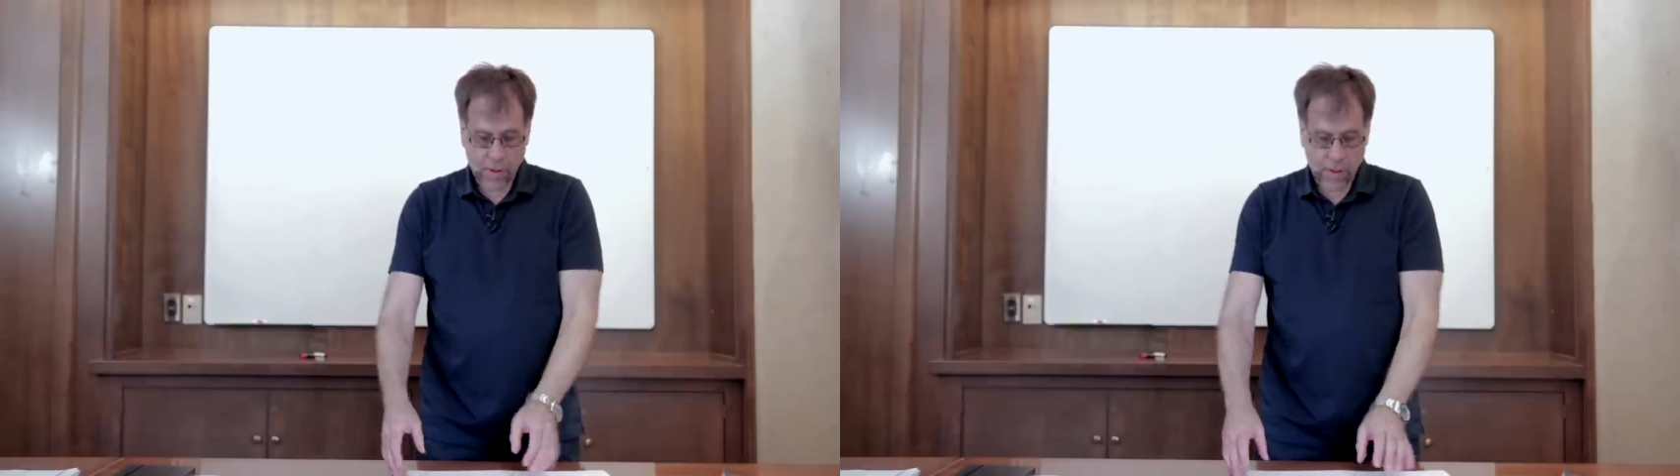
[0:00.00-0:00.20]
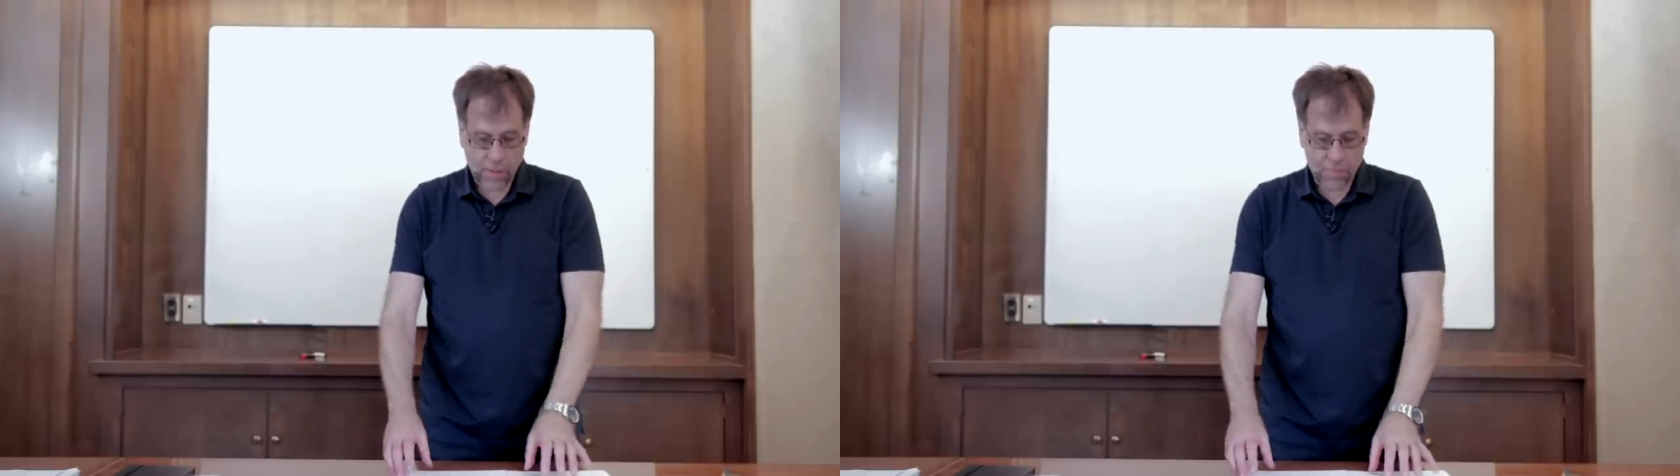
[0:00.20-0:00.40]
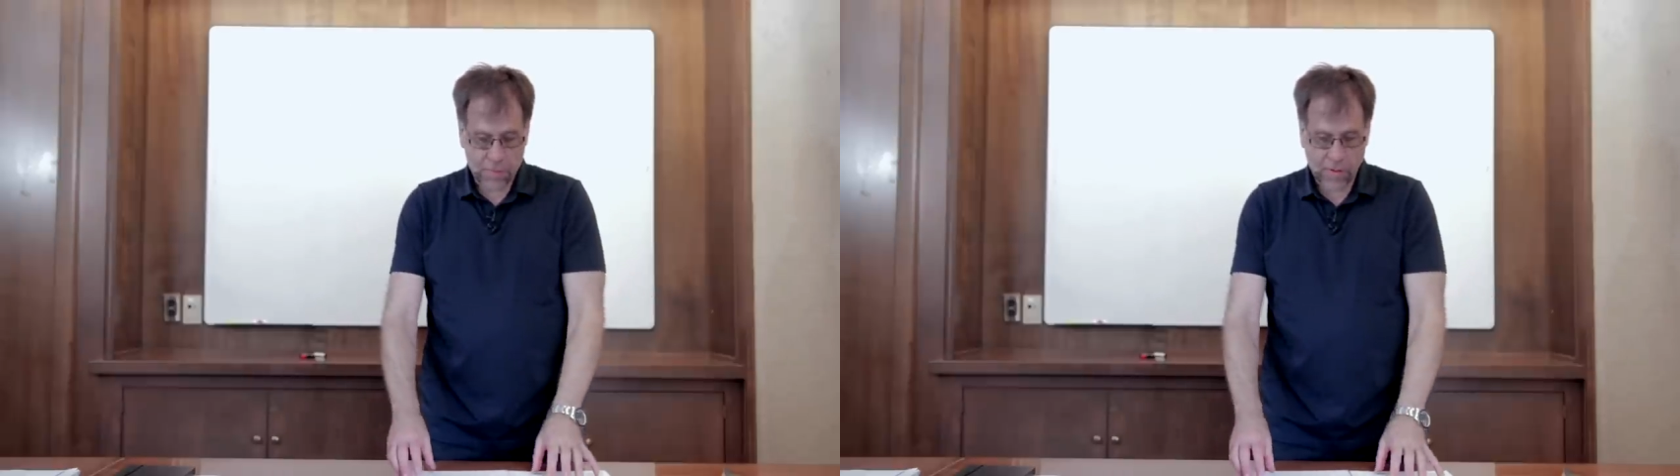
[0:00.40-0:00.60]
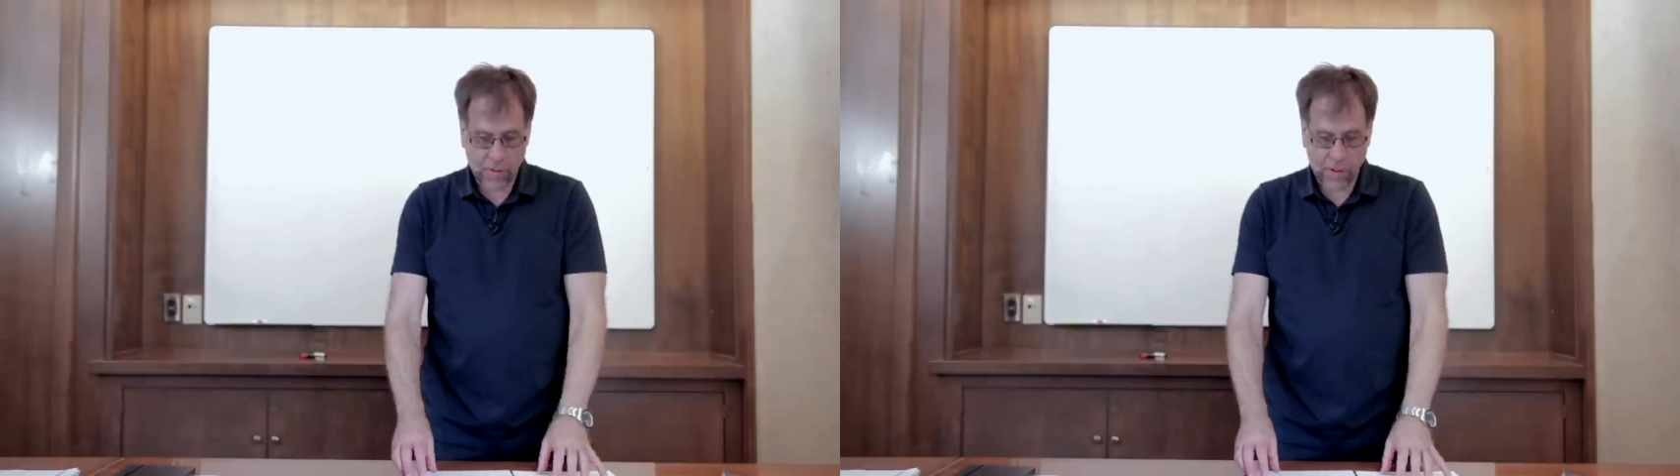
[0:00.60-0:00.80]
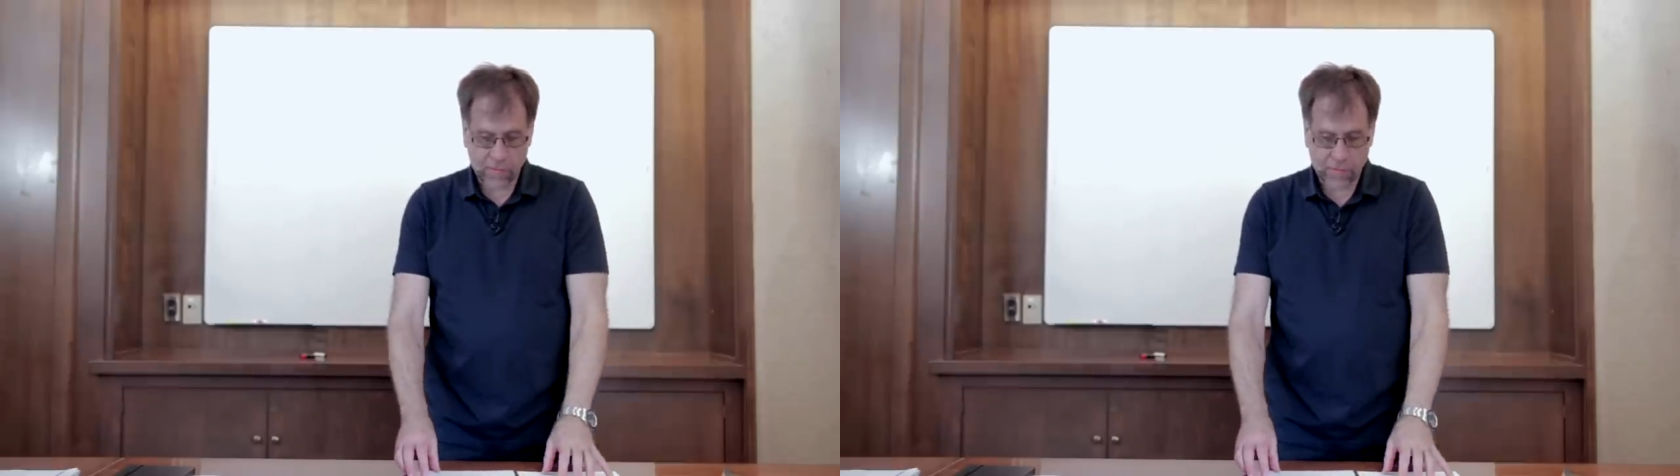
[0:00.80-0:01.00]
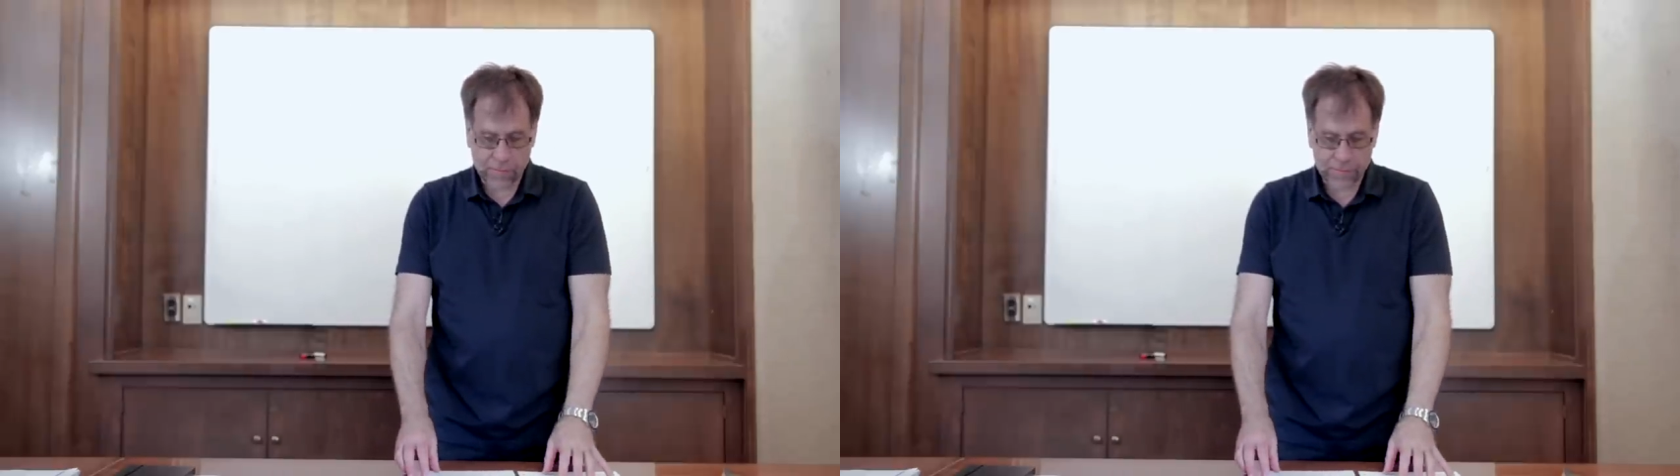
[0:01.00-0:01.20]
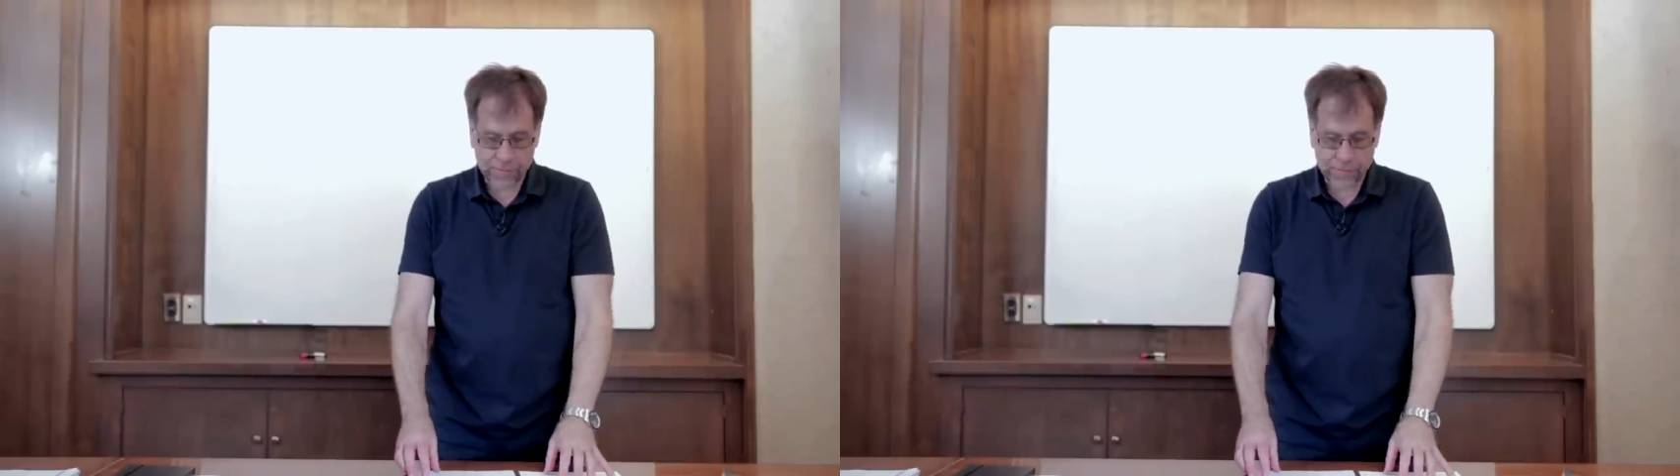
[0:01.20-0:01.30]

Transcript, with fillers: uh, mythos